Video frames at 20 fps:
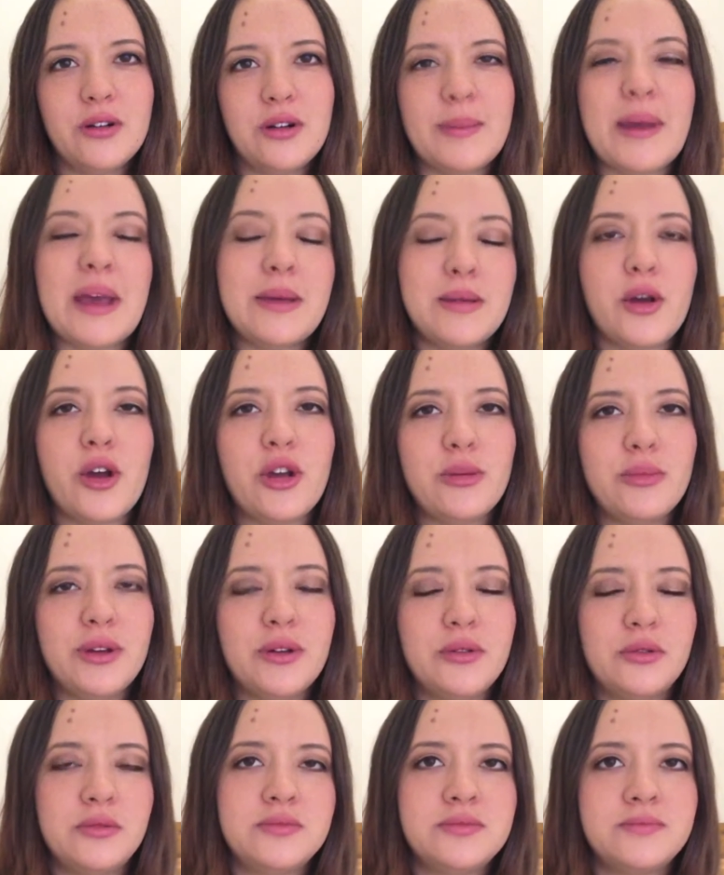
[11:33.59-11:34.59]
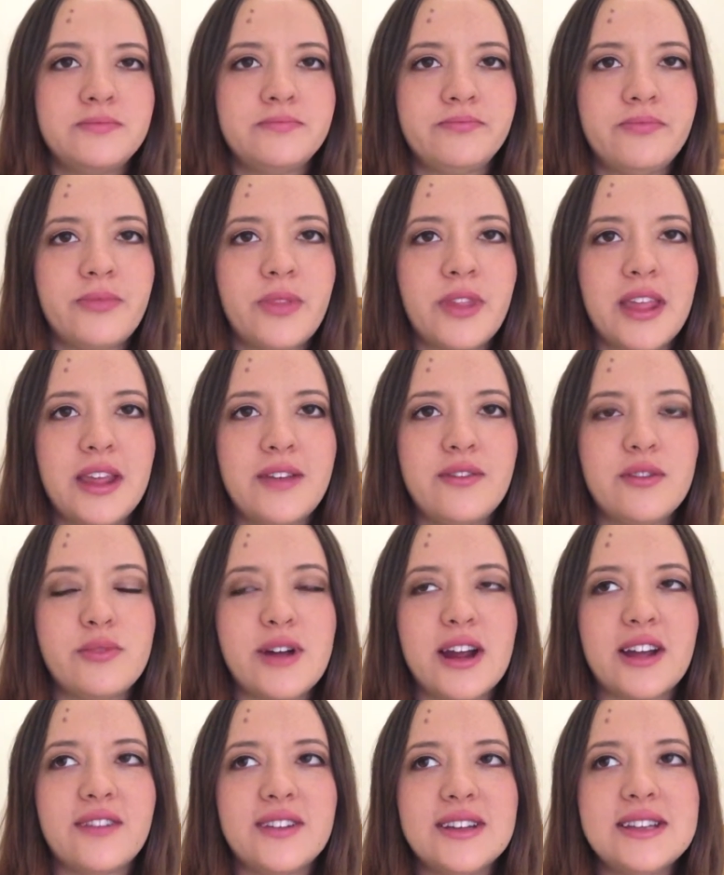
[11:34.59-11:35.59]
baby oatmeal thing for
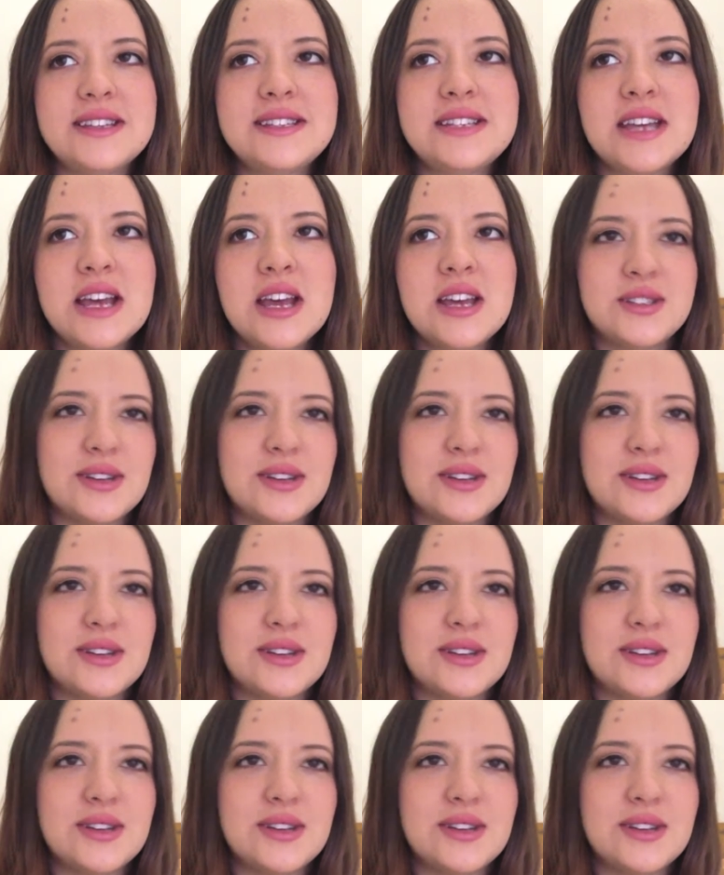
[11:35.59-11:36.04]
breakfast.